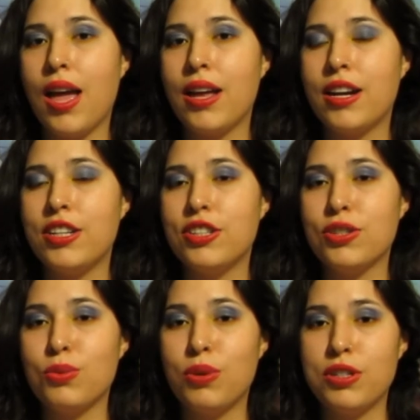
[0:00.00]
And I
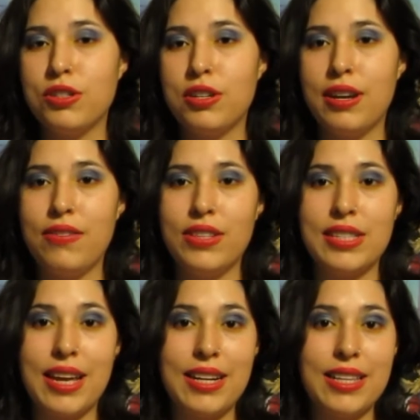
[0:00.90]
just wonder if it's
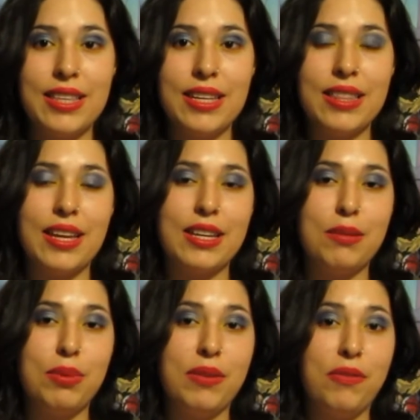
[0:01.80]
anything that can
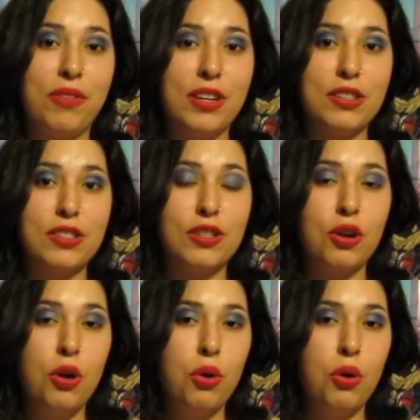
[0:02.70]
be fixed